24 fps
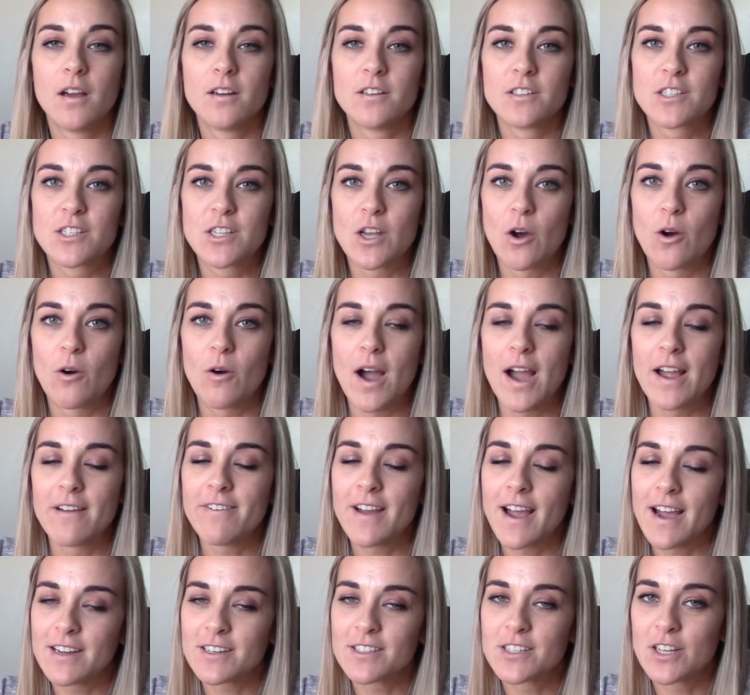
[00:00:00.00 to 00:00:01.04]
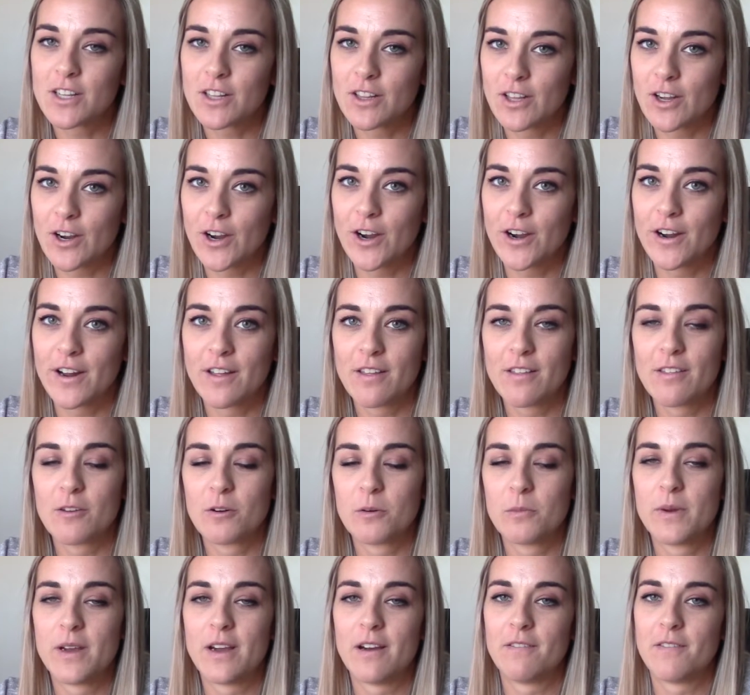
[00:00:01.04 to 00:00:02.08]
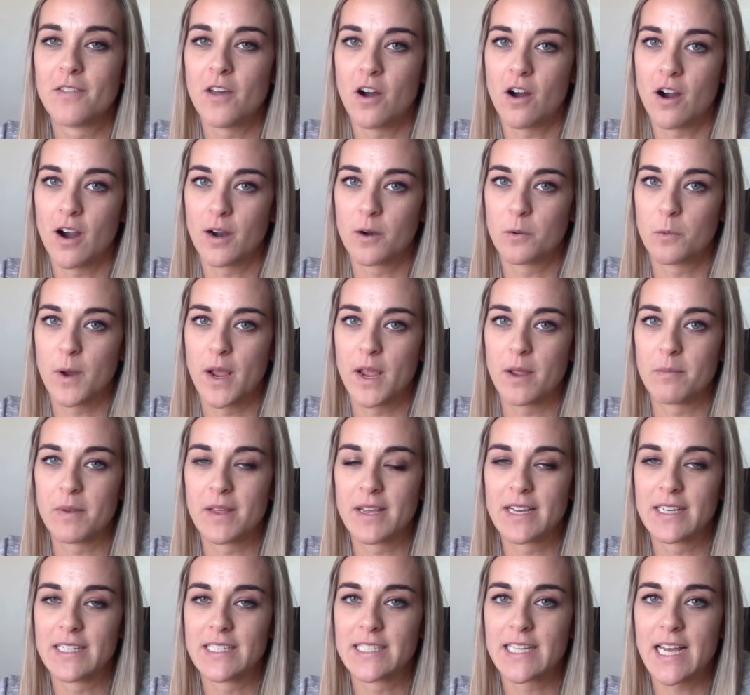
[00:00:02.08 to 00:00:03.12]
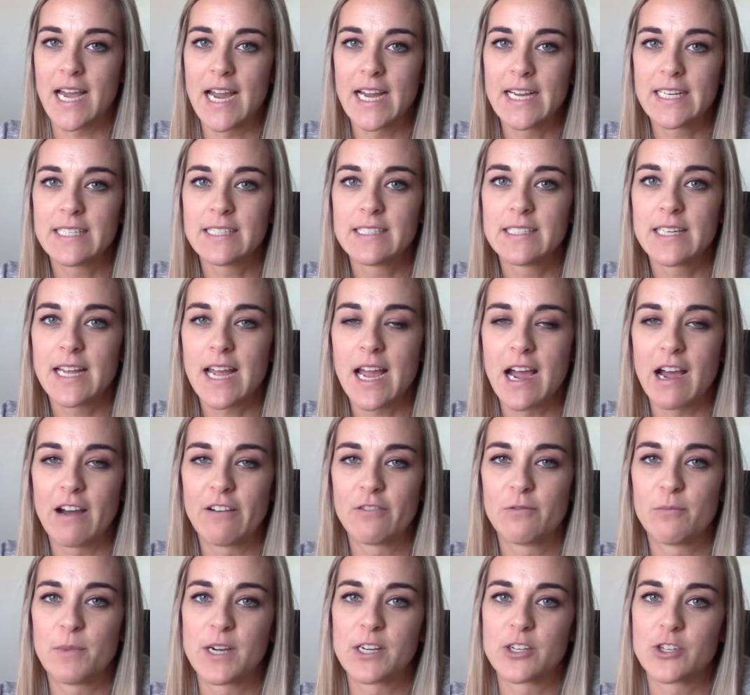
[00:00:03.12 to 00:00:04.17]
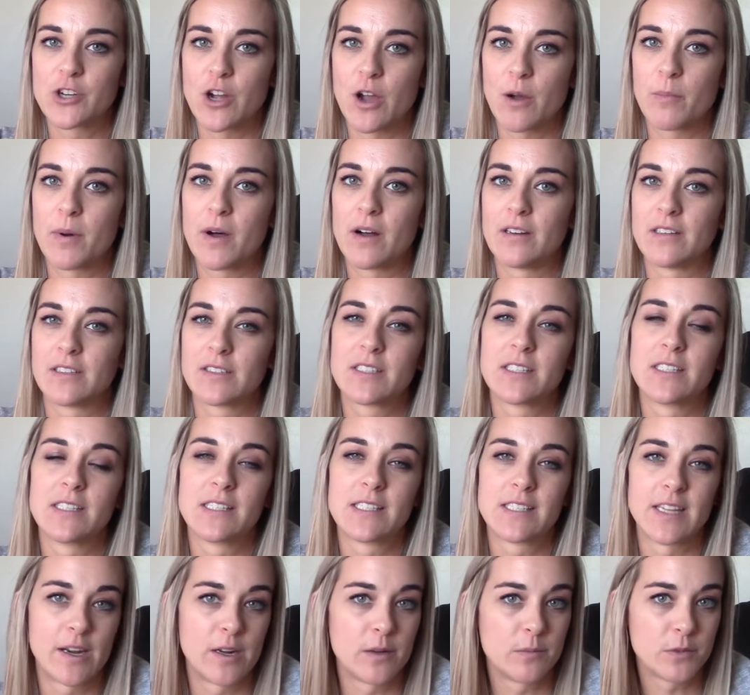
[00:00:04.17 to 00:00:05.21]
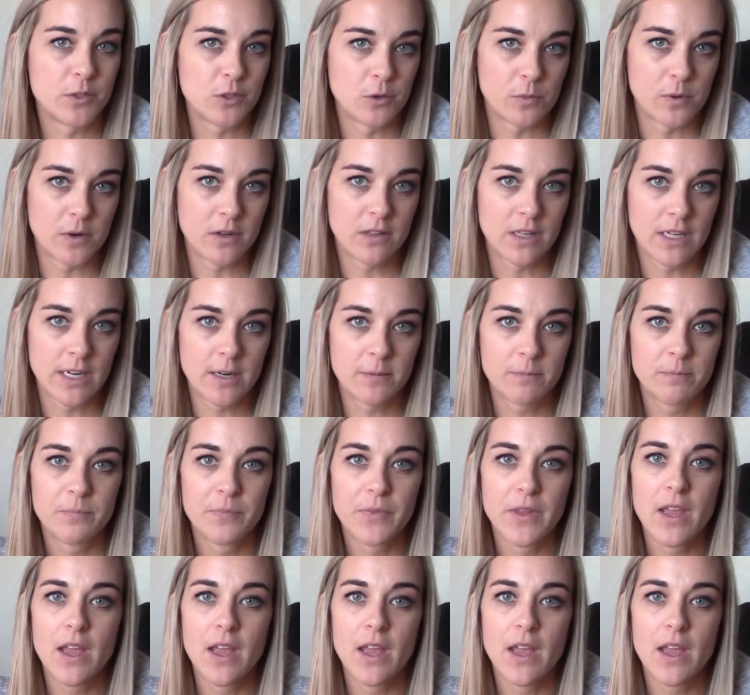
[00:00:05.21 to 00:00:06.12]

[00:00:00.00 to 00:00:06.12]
So I've had to learn a little bit of the hard way because I didn't have my shop policies set up super clear.